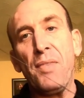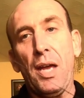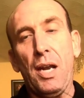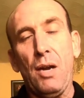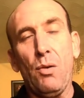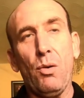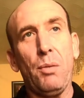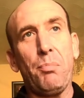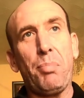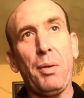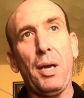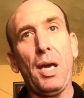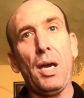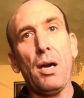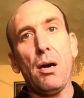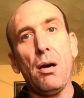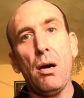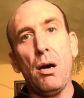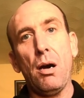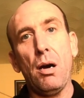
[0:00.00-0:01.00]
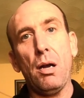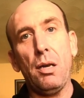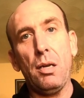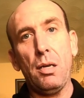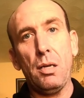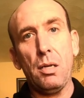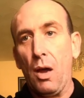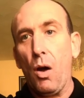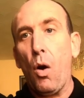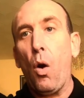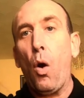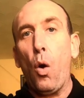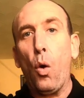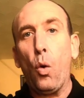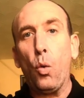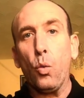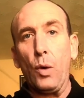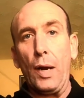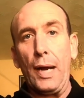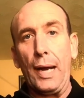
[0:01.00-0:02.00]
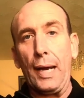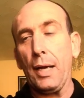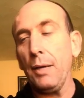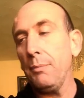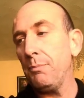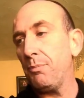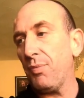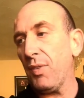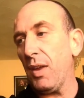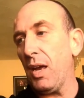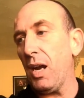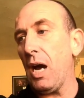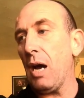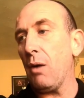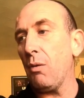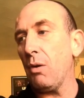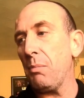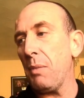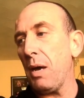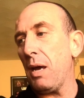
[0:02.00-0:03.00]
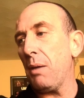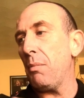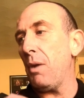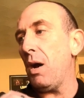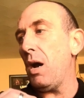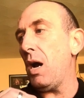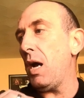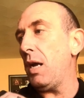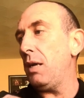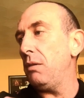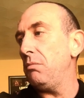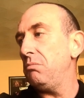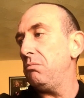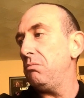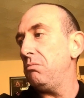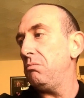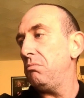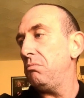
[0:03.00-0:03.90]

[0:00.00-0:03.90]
and it would be on a whole rig. And I would make mine